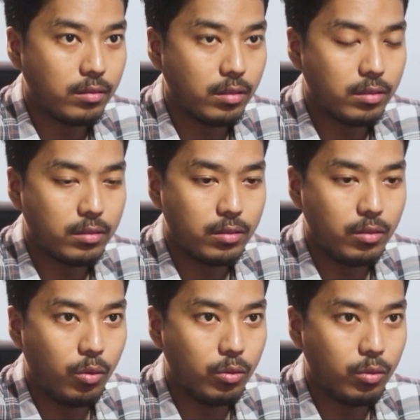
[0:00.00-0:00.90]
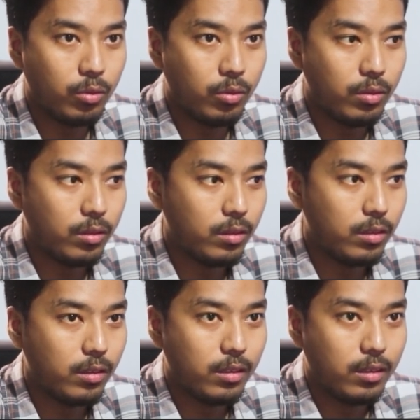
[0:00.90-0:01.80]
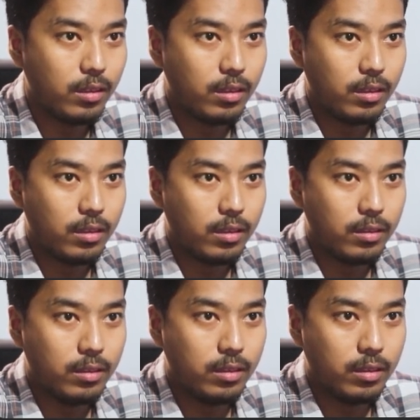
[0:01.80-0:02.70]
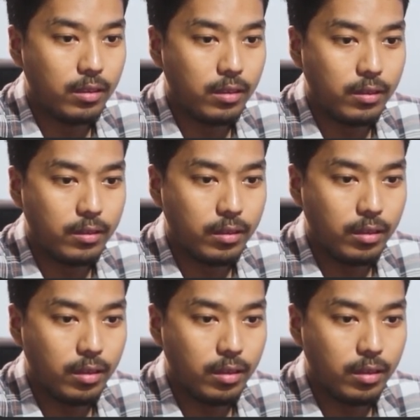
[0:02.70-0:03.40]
Just go to the